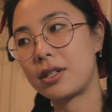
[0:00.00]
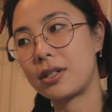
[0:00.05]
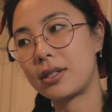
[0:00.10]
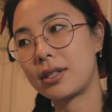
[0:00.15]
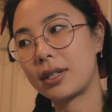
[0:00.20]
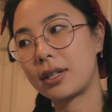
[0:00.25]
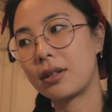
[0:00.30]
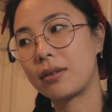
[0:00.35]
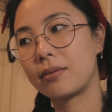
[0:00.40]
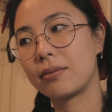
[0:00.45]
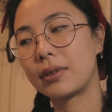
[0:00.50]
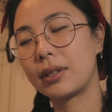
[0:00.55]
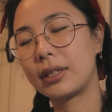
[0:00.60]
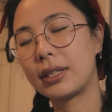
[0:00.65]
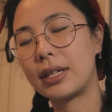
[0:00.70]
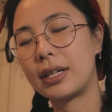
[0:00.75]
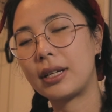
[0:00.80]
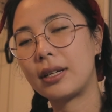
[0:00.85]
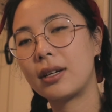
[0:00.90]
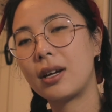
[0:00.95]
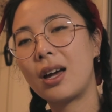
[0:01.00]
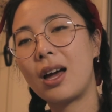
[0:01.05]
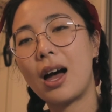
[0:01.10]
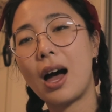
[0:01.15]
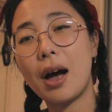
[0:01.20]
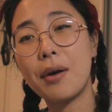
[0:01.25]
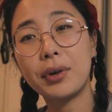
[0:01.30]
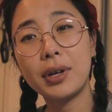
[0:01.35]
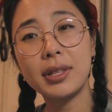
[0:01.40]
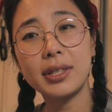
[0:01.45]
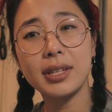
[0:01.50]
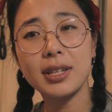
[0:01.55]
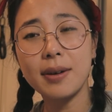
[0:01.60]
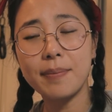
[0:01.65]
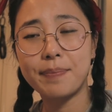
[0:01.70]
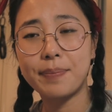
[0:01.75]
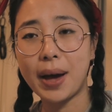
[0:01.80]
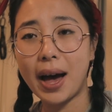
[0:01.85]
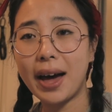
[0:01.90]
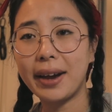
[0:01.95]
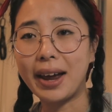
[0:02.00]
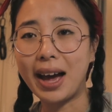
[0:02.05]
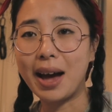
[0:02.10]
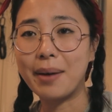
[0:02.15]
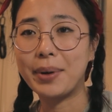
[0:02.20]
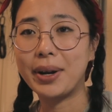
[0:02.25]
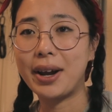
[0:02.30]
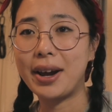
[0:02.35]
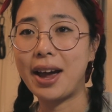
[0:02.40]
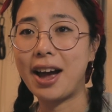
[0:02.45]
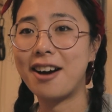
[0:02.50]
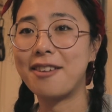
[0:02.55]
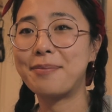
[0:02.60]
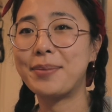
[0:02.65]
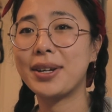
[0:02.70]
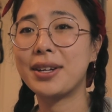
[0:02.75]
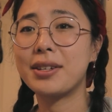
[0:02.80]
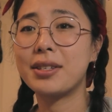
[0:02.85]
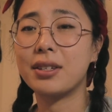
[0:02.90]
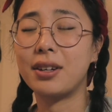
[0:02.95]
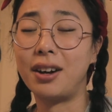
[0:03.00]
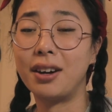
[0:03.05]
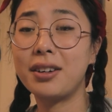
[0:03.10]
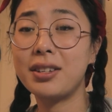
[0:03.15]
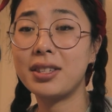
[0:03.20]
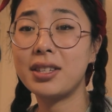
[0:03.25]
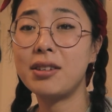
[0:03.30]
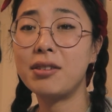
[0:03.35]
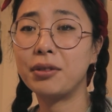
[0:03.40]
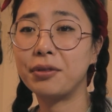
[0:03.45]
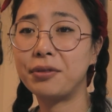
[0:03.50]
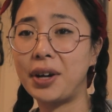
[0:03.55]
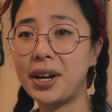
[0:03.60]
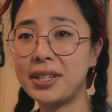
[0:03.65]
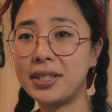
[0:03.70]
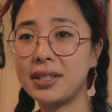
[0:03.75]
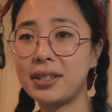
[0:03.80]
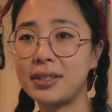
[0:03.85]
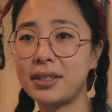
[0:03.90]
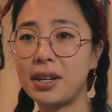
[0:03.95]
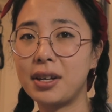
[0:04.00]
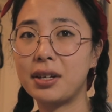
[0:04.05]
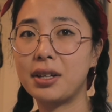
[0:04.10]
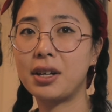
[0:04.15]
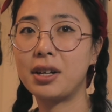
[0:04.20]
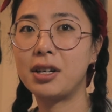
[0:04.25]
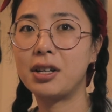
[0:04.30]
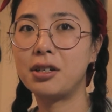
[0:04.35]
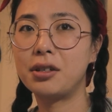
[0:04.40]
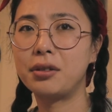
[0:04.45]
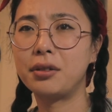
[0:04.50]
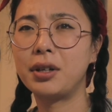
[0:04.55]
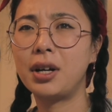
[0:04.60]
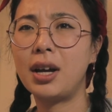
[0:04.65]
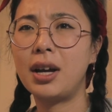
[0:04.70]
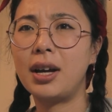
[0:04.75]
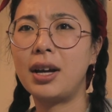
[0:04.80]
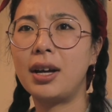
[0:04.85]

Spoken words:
It's like a really, I wouldn't say a bad habit I have, because honestly revising as I go